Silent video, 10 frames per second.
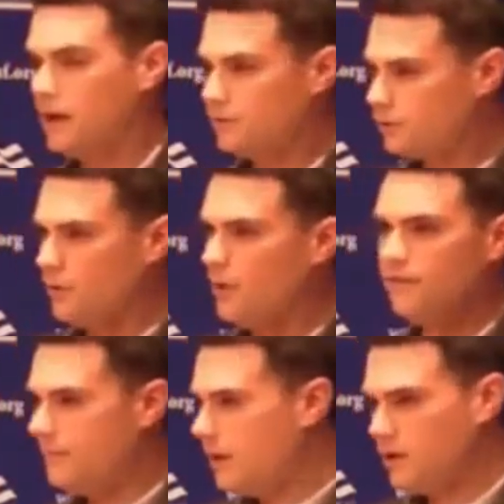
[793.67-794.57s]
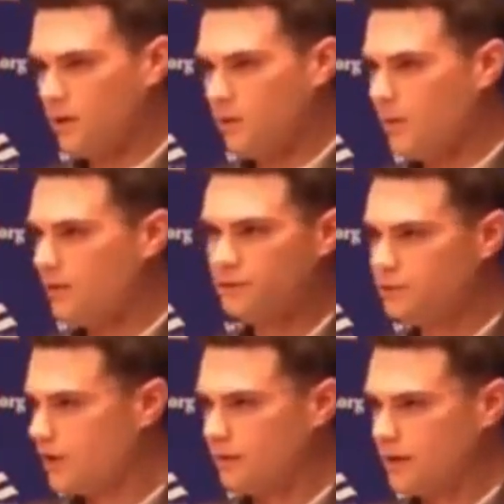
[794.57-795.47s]
It is true. Familial wealth 2
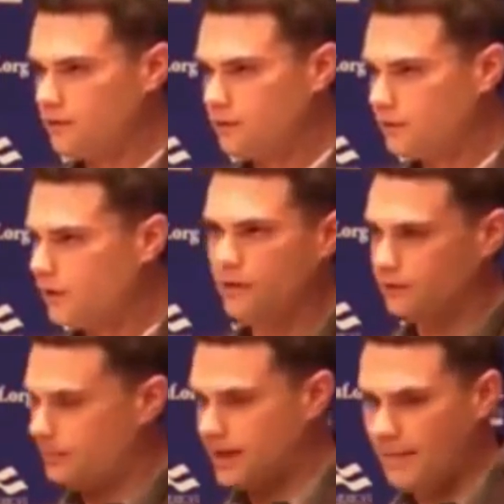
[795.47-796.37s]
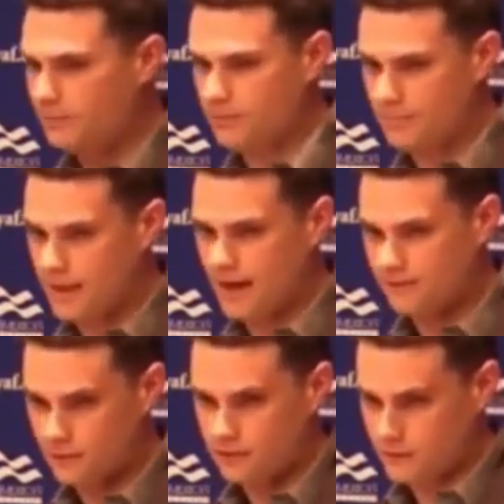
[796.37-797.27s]
generations ago, there was a big gap between black
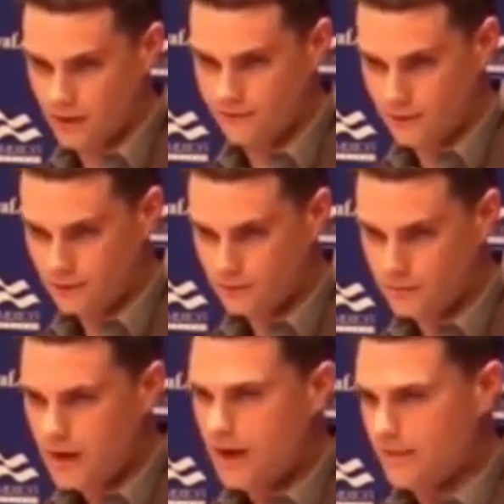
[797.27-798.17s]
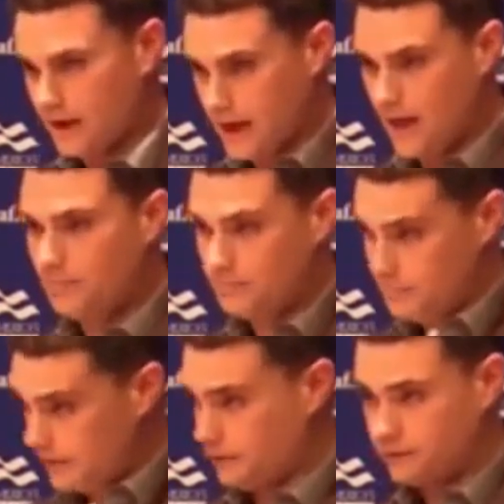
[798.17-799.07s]
folks and white folks, and that gap
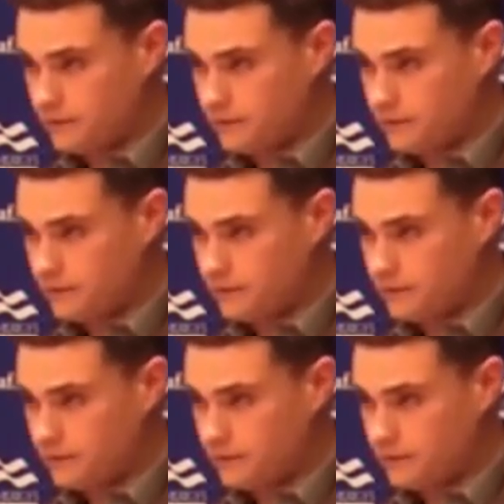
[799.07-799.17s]
exists